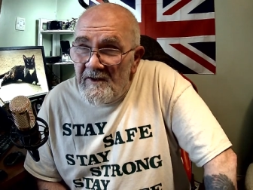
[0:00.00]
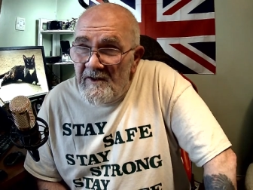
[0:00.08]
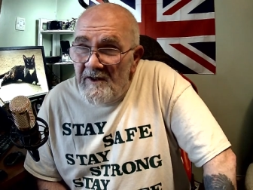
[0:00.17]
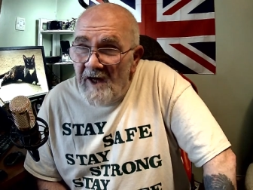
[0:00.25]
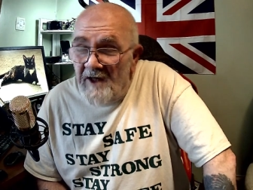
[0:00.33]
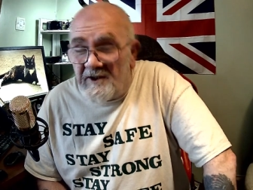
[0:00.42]

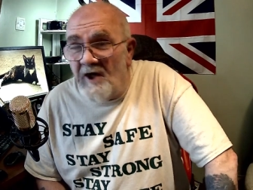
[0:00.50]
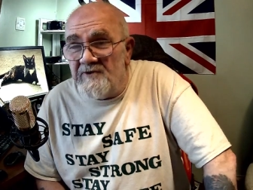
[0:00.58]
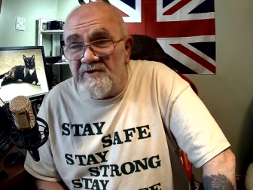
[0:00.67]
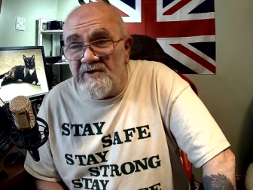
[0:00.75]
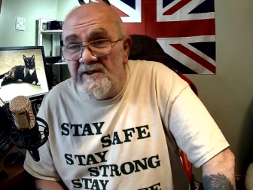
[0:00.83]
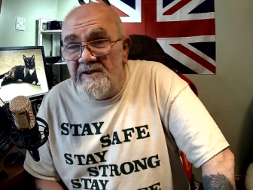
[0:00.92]
A
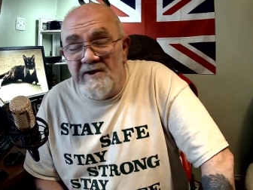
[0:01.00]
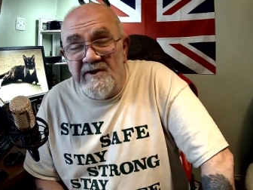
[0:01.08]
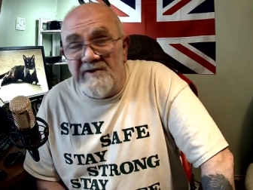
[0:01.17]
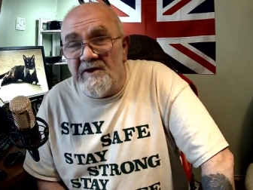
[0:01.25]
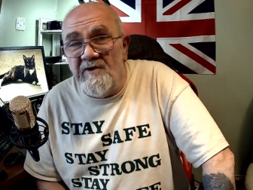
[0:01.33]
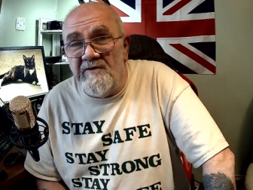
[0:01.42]
country that
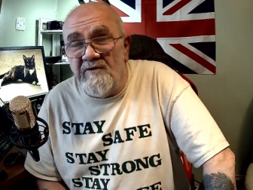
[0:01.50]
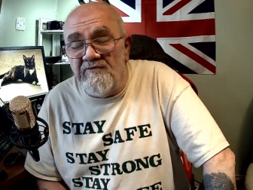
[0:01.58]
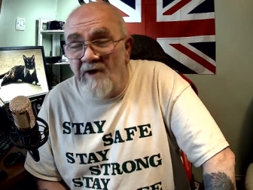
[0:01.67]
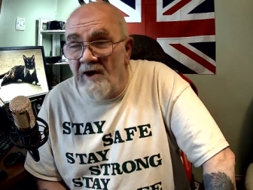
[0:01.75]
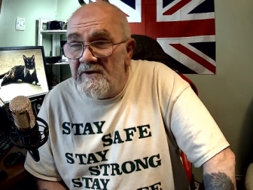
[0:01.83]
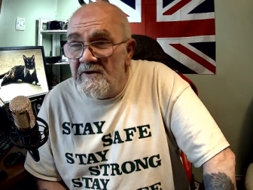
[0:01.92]
is
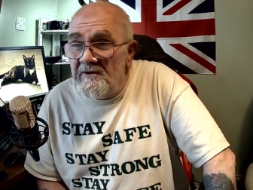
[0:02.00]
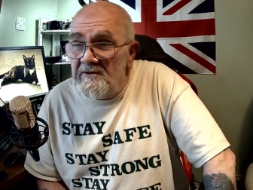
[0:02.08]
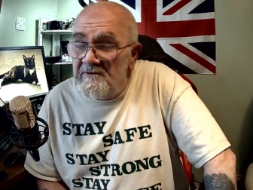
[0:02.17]
overrun